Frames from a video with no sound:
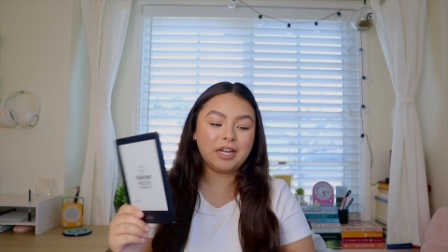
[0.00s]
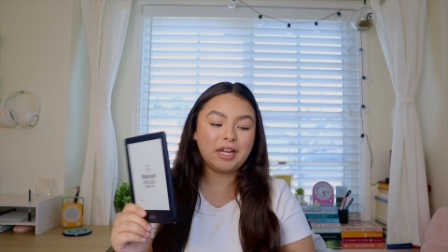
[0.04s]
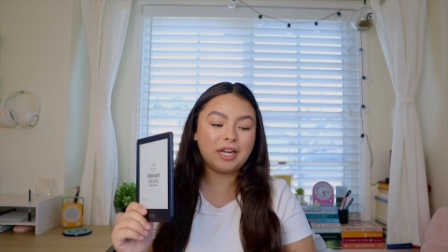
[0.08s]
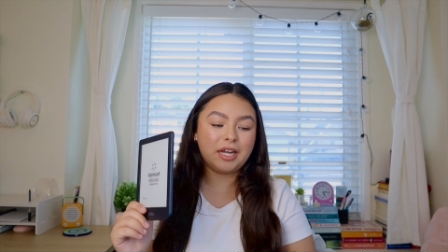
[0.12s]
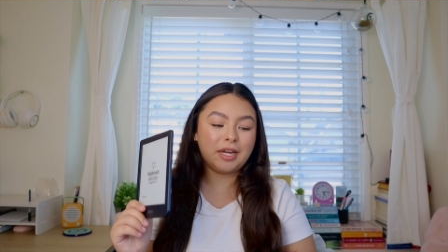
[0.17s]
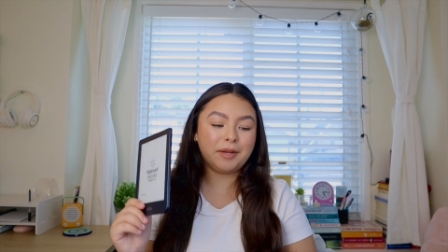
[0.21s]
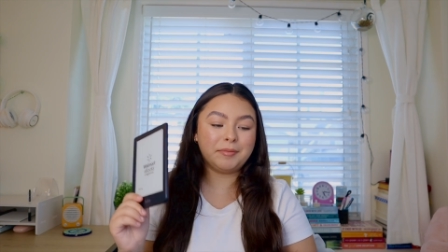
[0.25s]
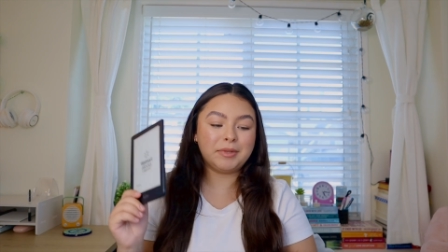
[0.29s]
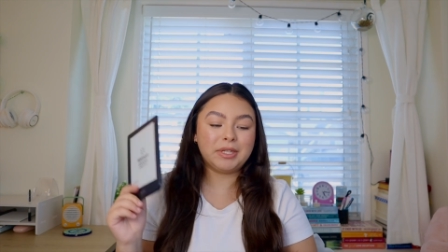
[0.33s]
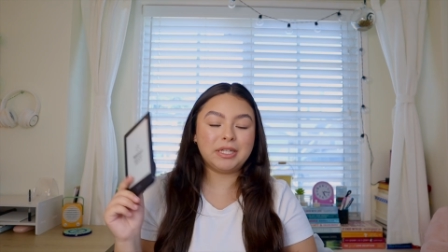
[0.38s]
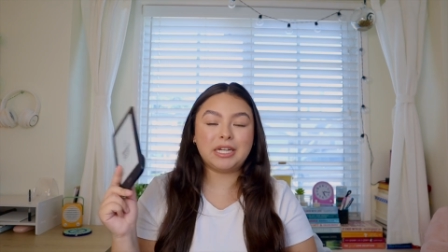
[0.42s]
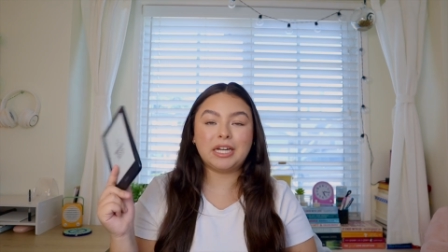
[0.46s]

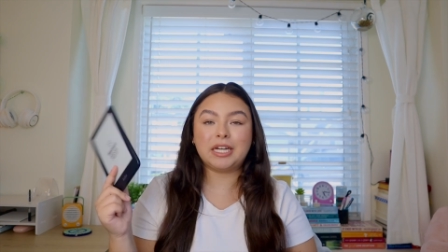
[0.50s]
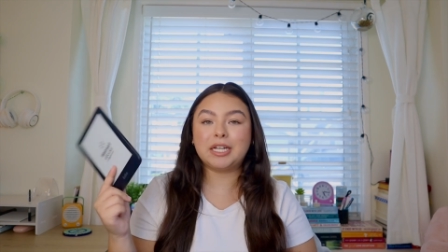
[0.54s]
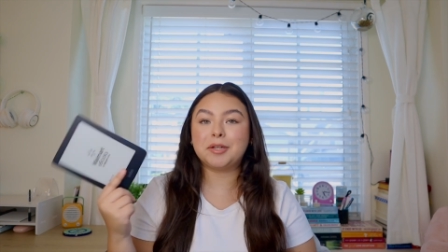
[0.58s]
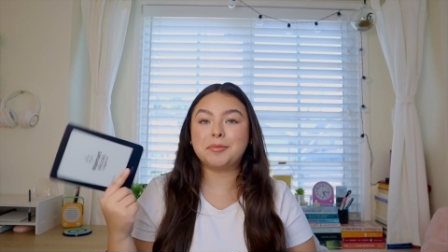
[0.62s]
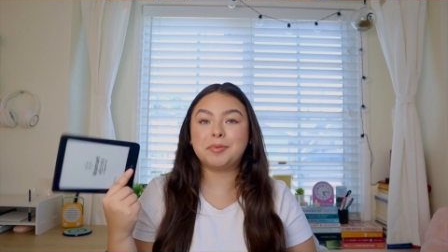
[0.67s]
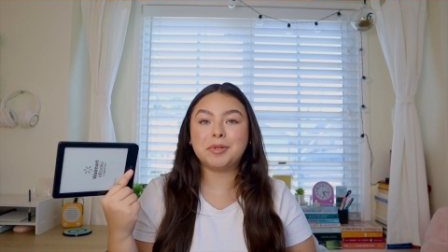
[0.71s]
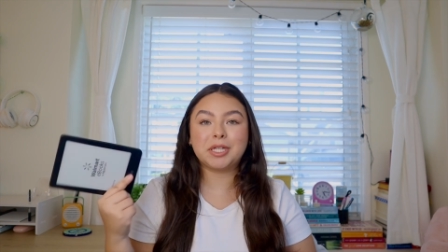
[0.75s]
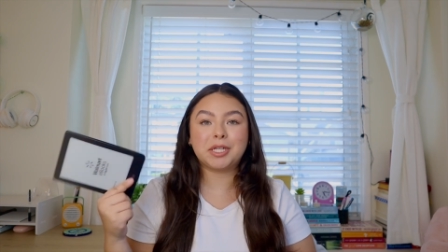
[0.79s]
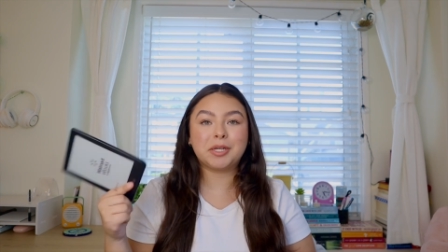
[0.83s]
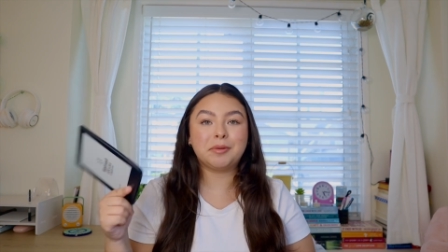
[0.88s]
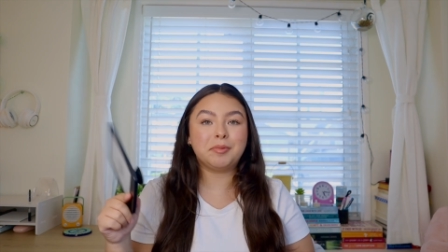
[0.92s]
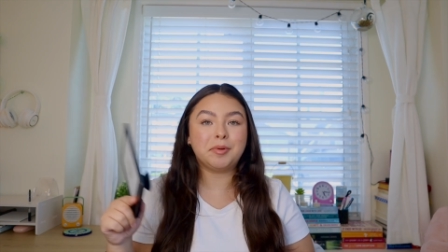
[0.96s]
I mean, I could
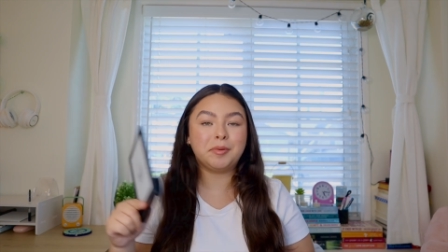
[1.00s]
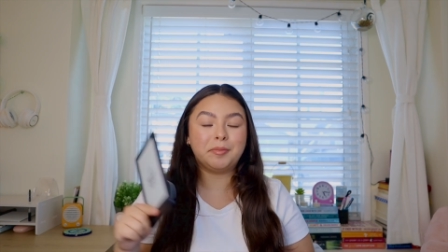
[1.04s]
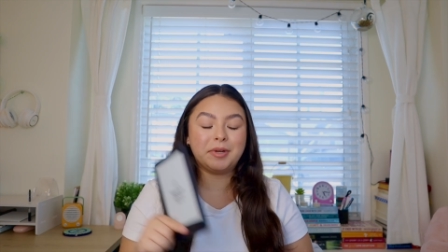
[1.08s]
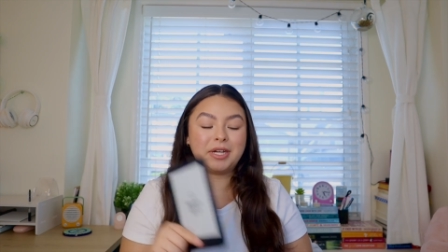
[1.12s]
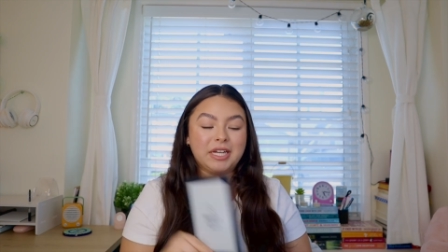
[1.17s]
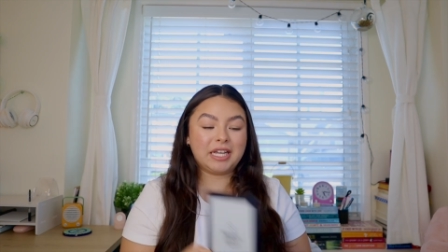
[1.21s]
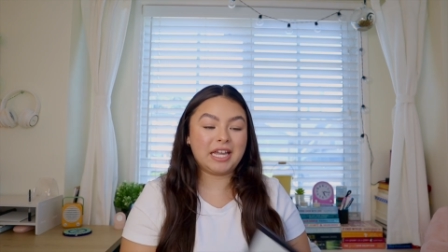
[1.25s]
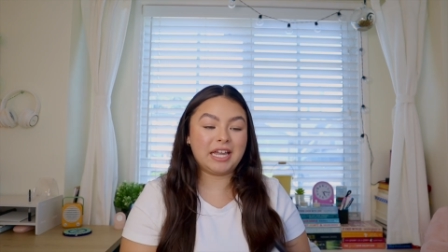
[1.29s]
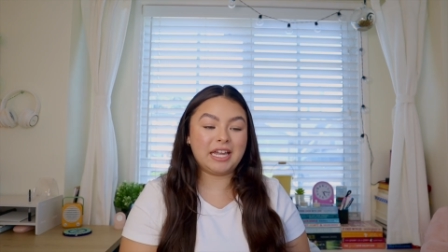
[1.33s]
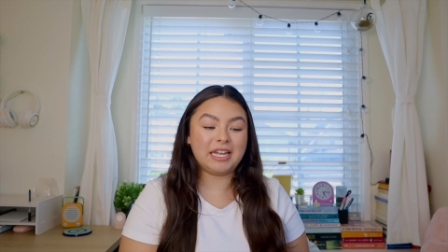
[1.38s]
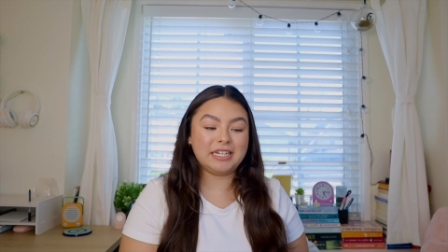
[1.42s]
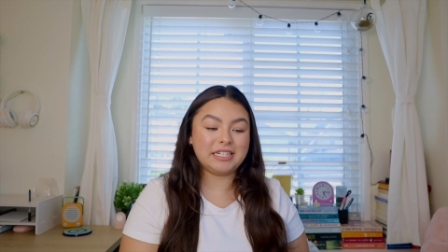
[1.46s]
pick up a
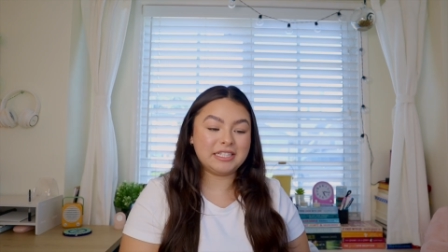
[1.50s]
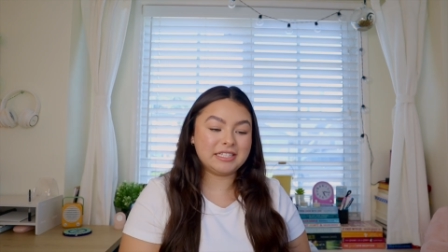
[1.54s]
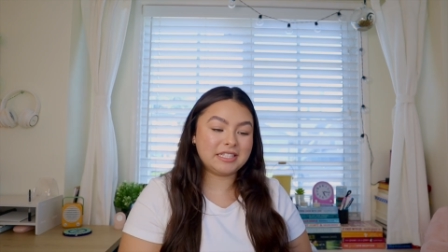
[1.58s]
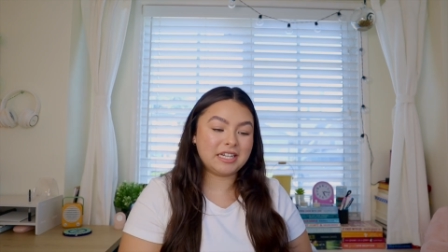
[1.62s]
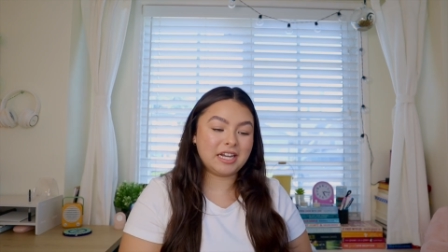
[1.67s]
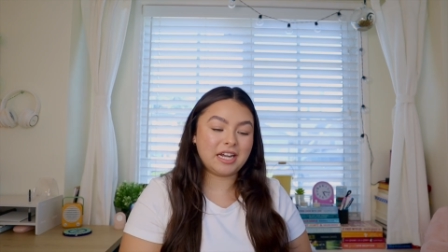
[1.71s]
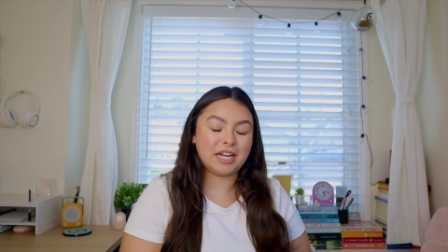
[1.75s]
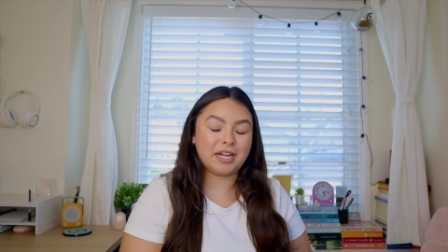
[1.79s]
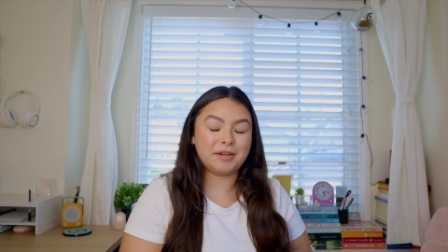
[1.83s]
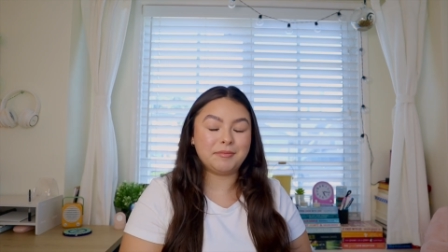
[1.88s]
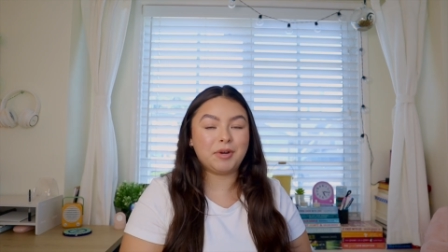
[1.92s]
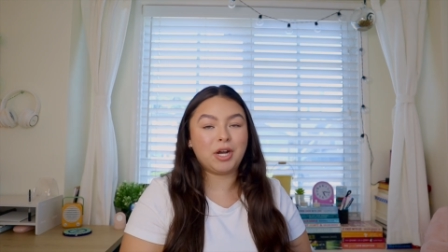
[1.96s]
book at any
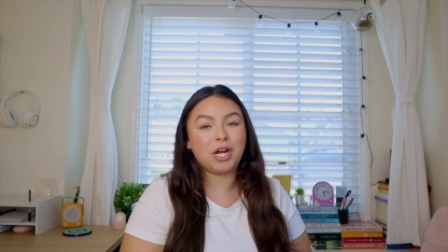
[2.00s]
time.